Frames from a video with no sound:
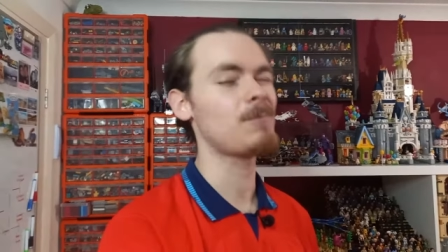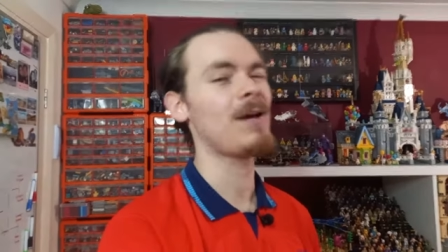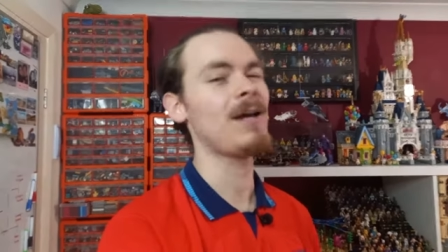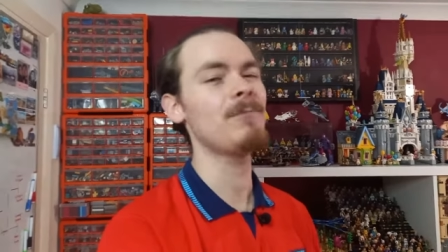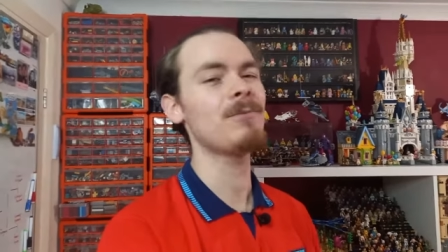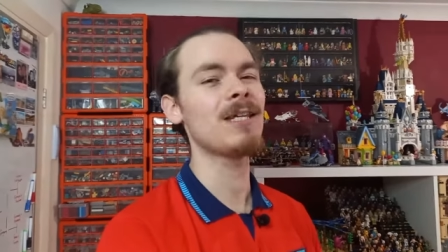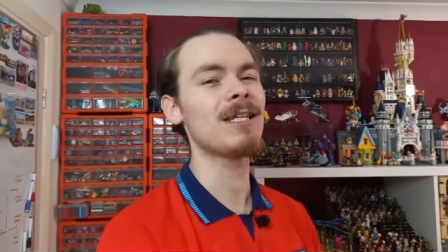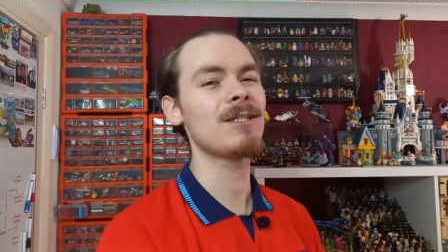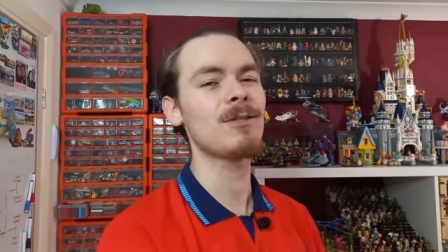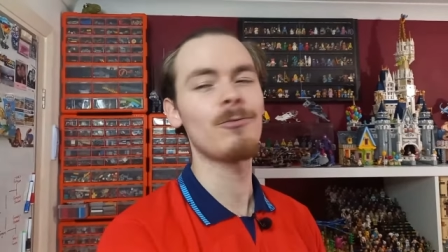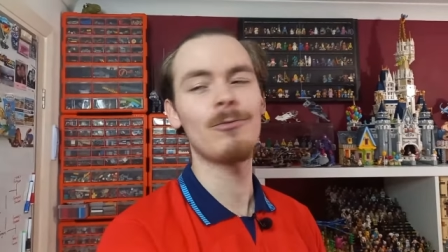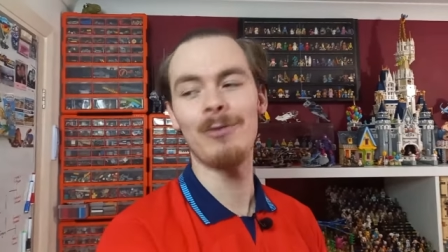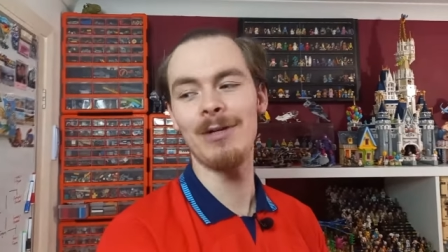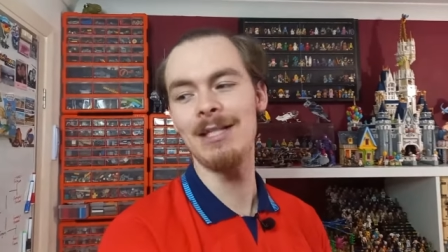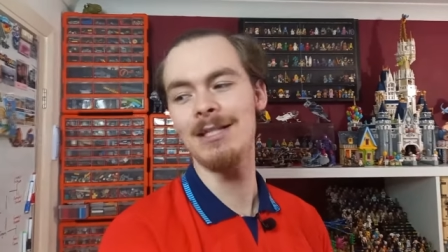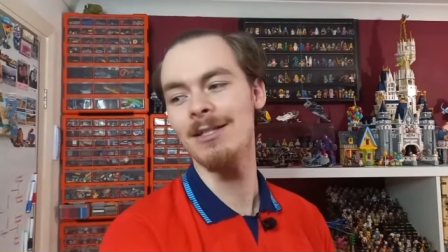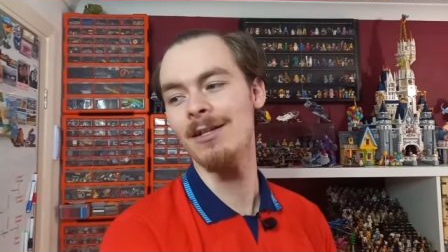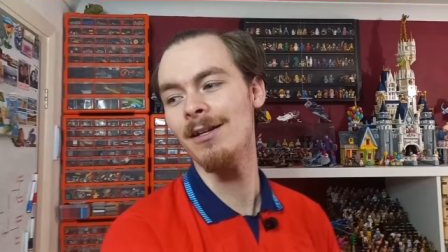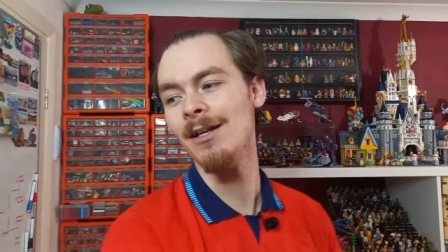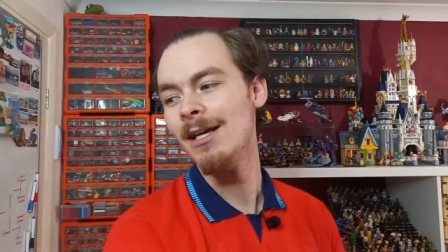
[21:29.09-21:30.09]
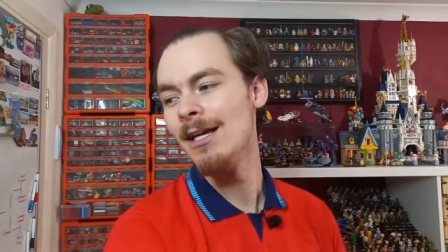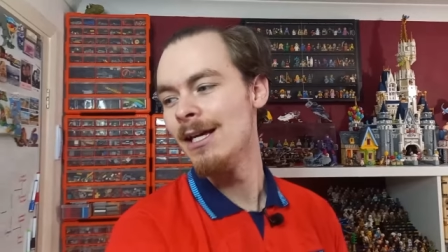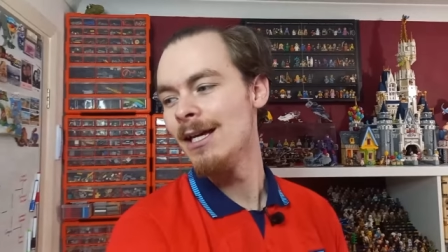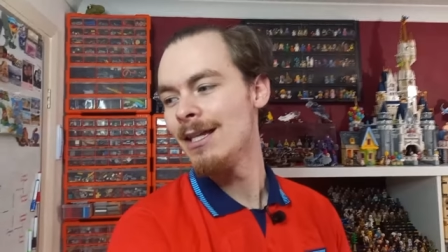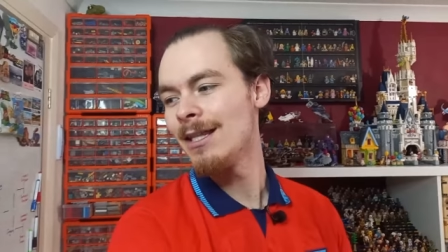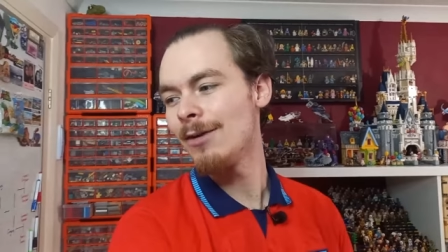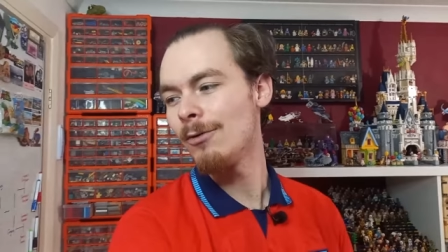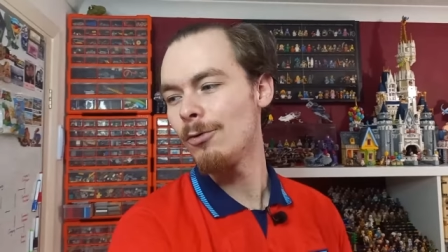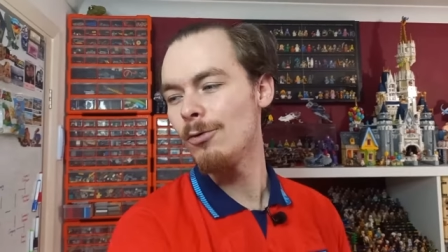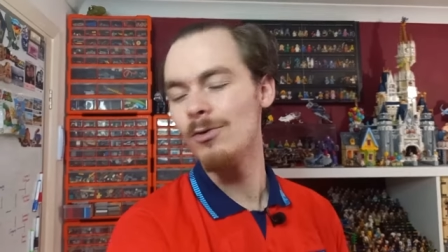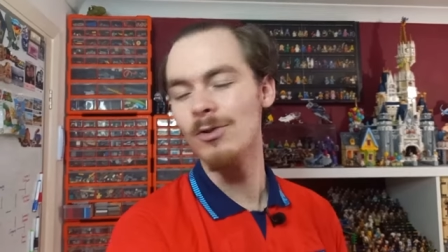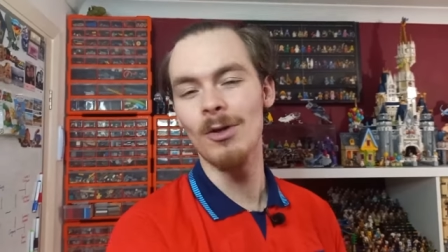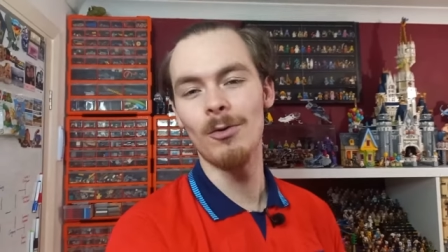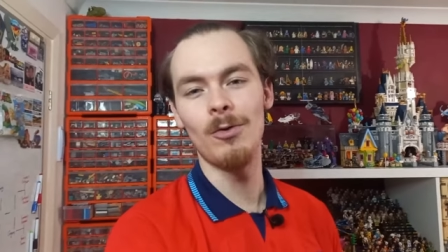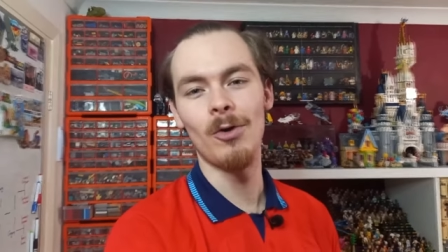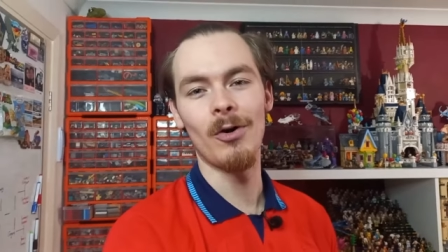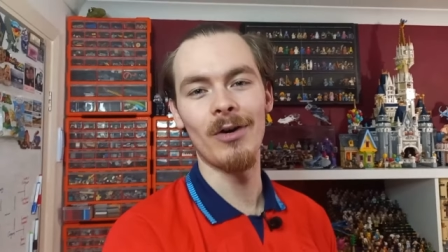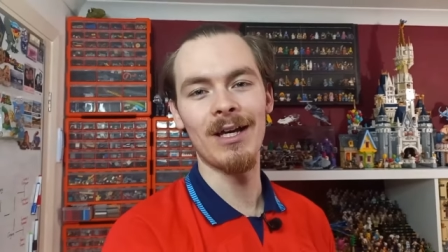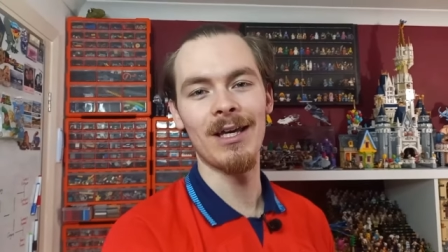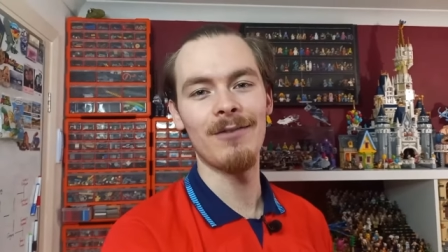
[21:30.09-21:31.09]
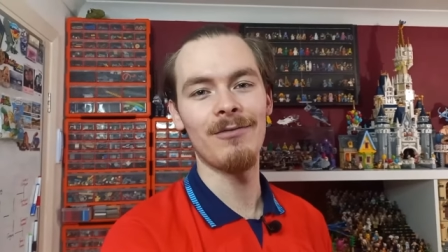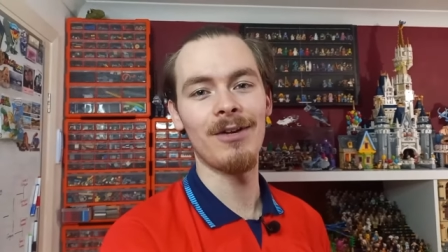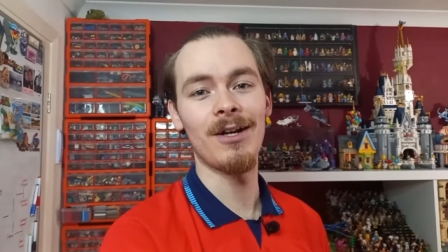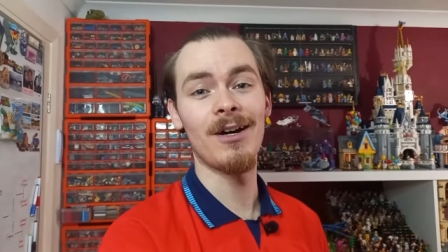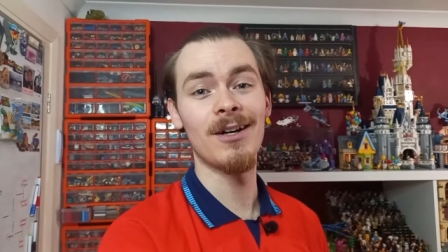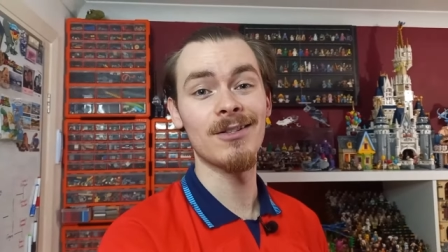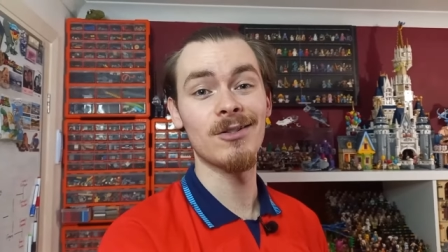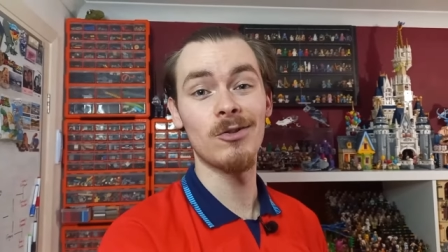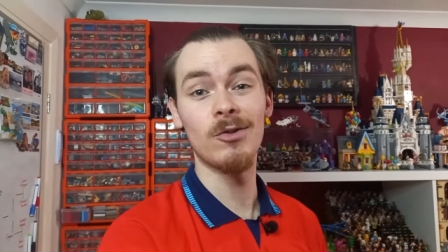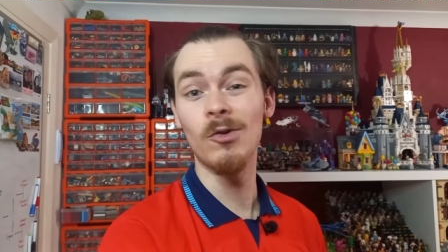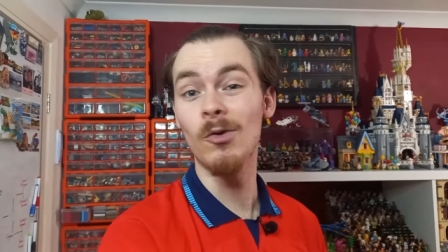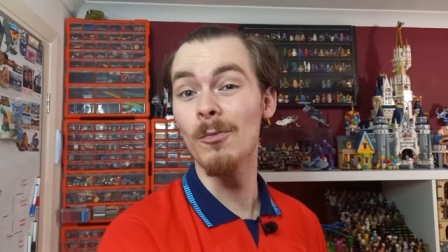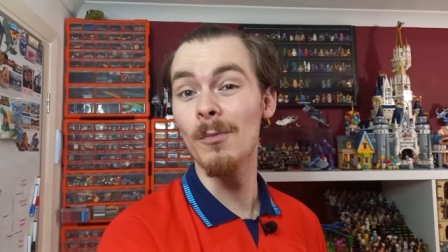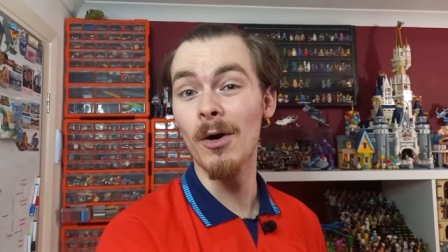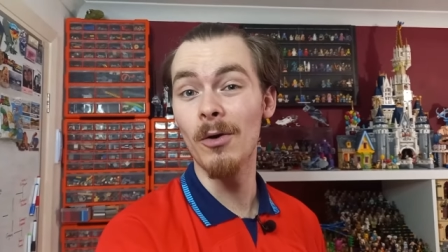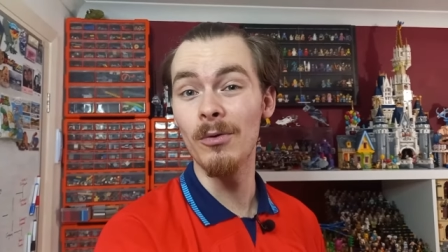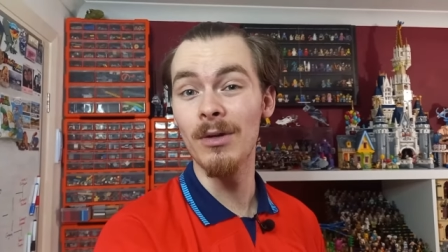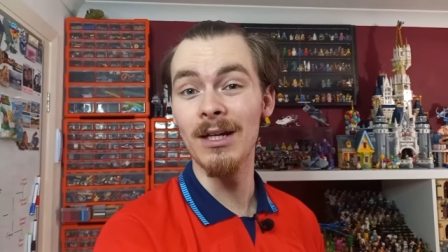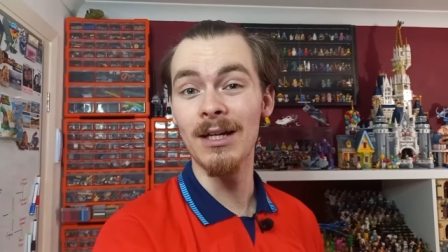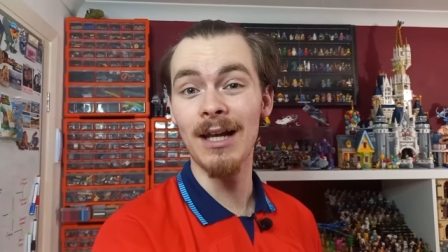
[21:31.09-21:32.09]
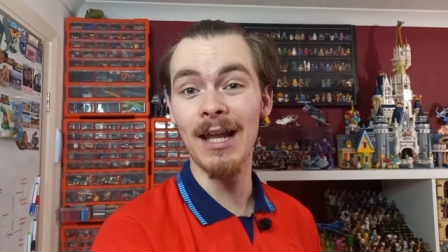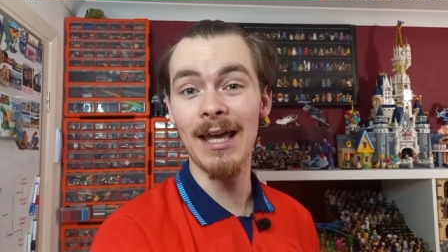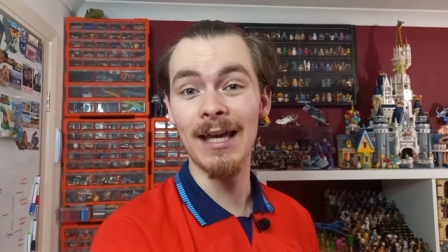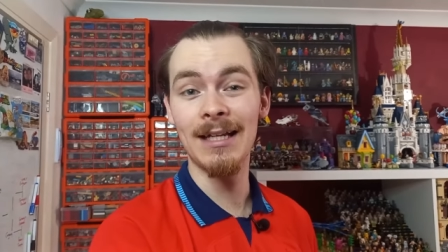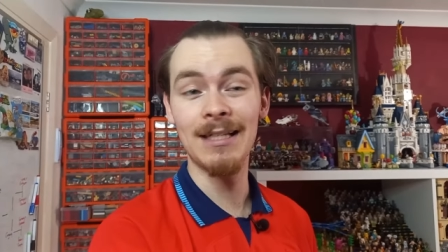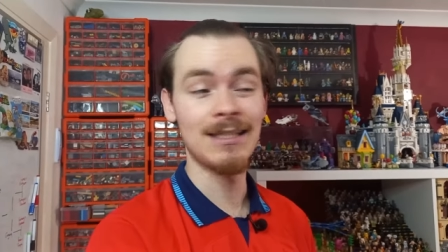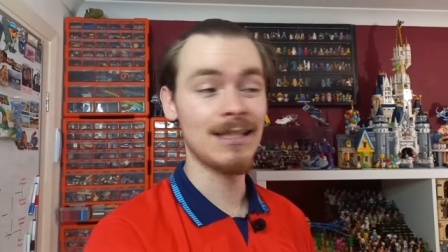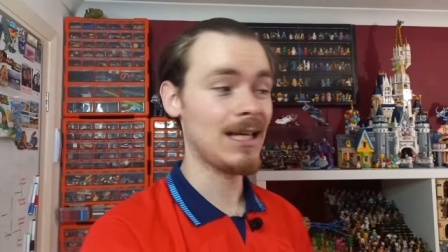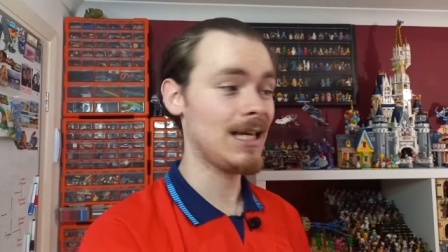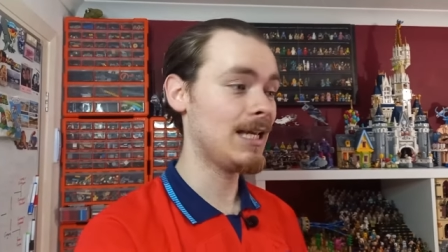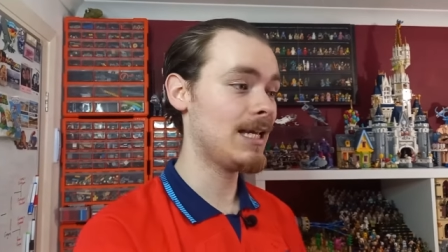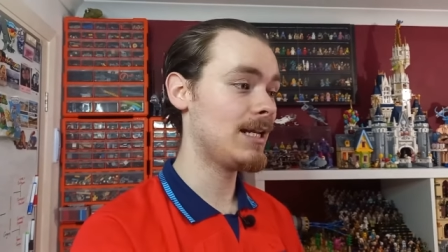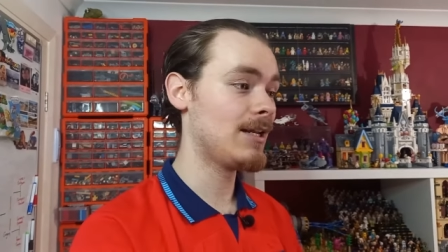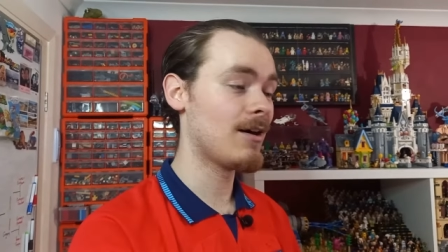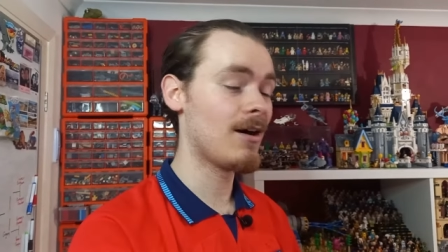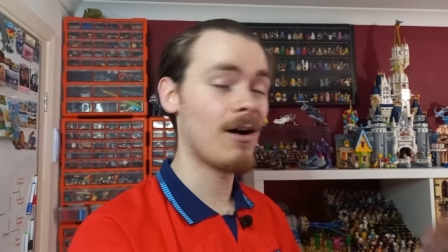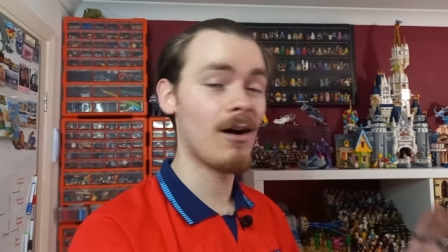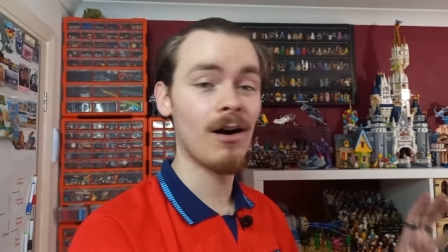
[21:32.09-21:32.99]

Perhaps that's the reason they're also not giving us dual molded legs in